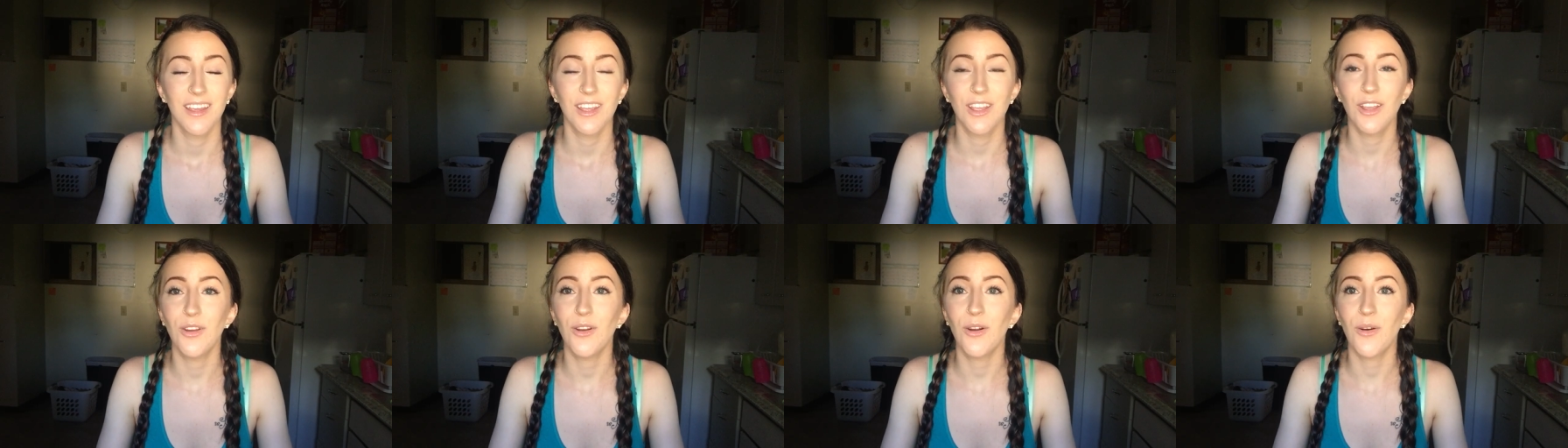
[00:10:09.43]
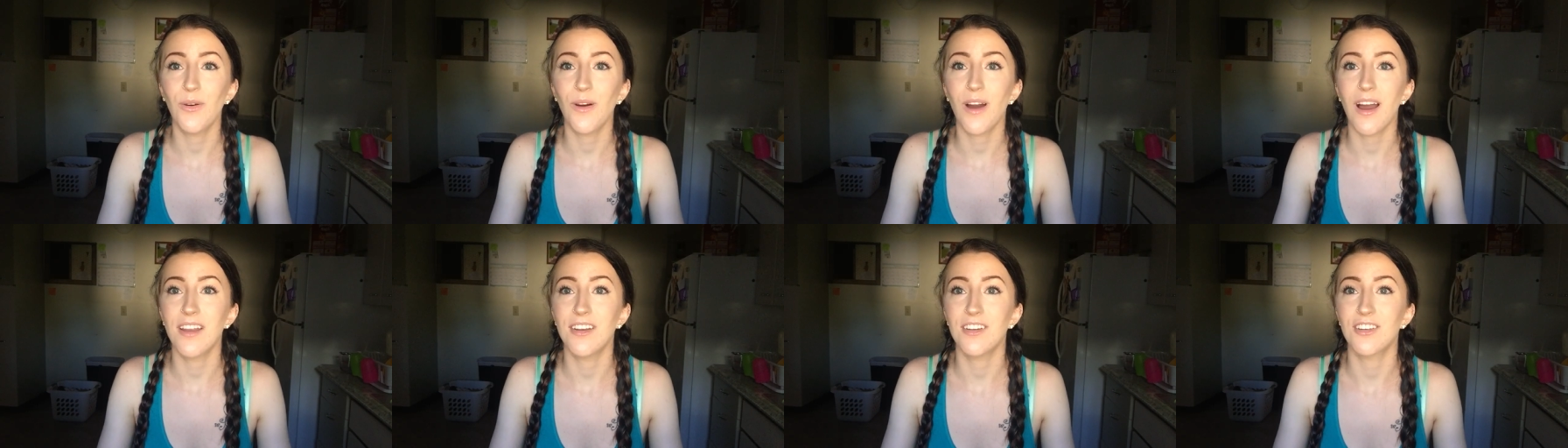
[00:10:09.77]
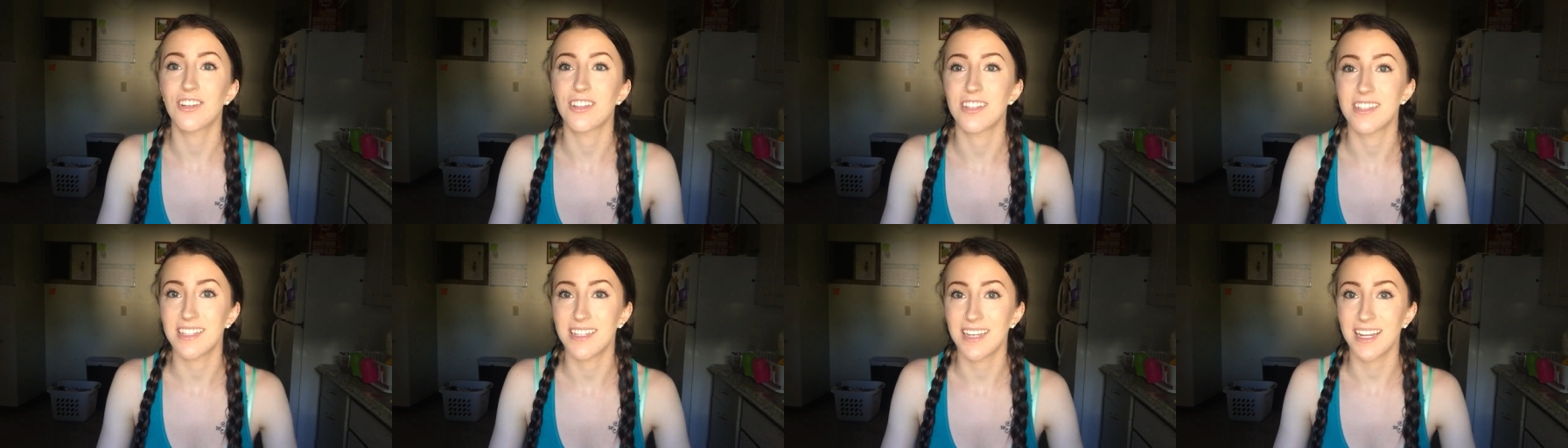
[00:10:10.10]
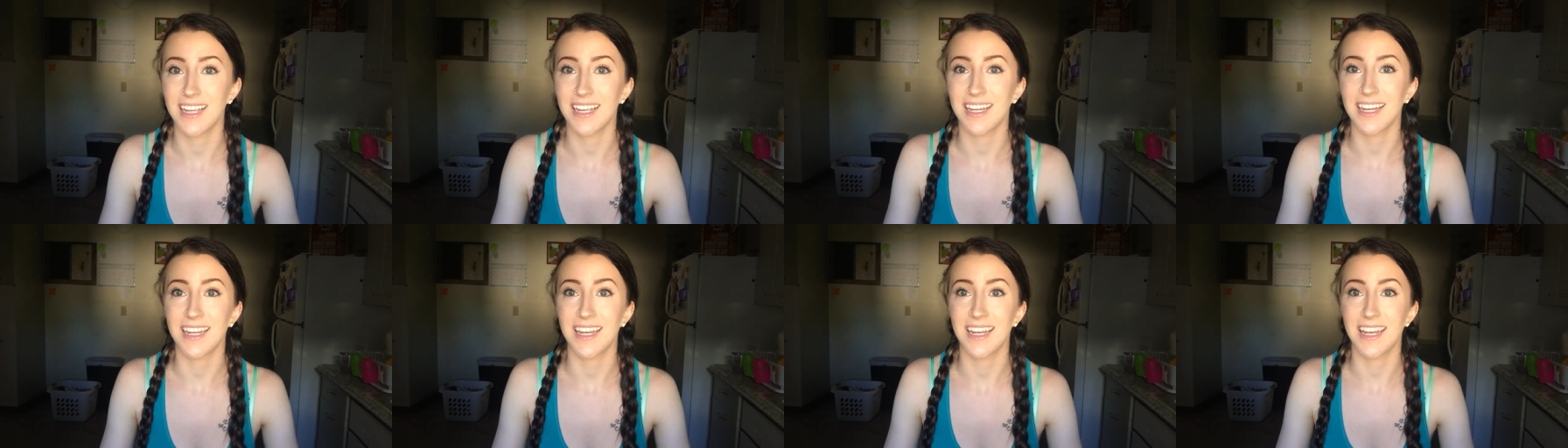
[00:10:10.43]
you don't
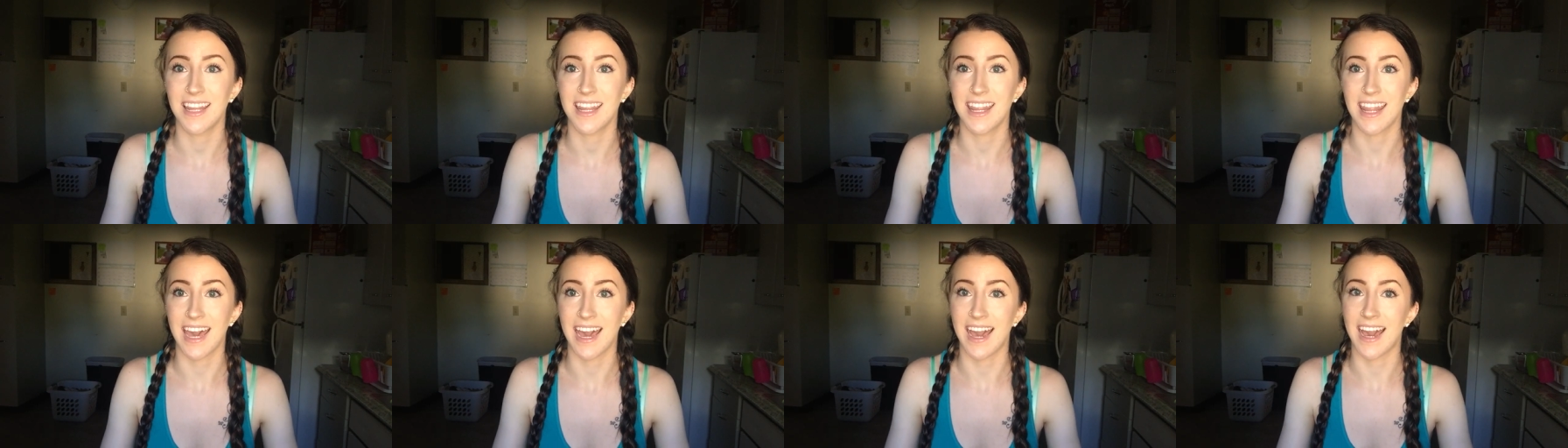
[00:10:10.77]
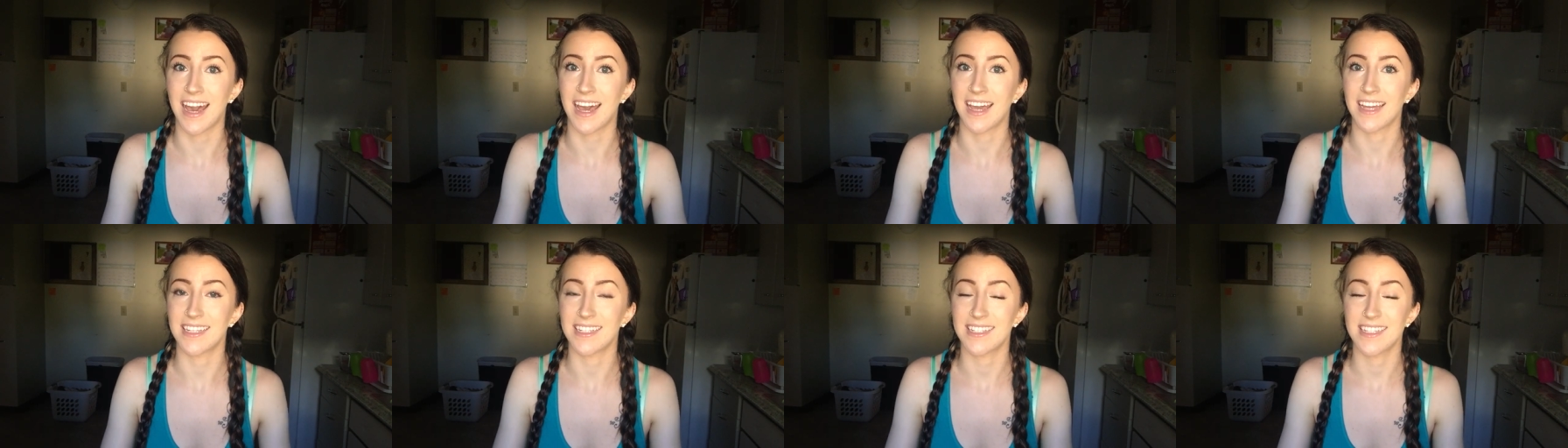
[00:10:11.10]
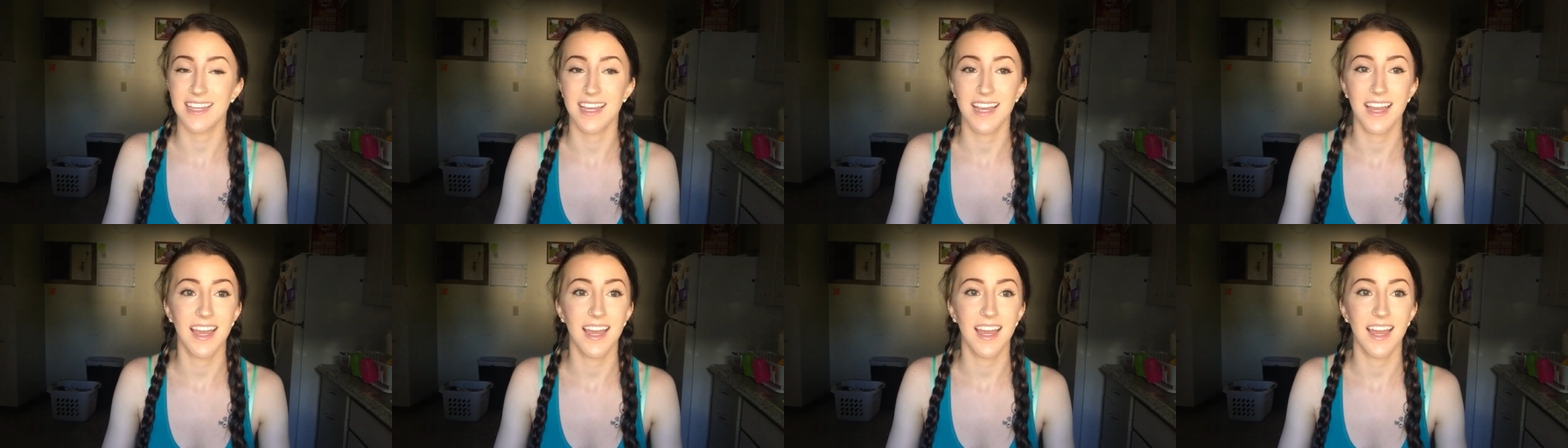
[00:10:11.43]
understand that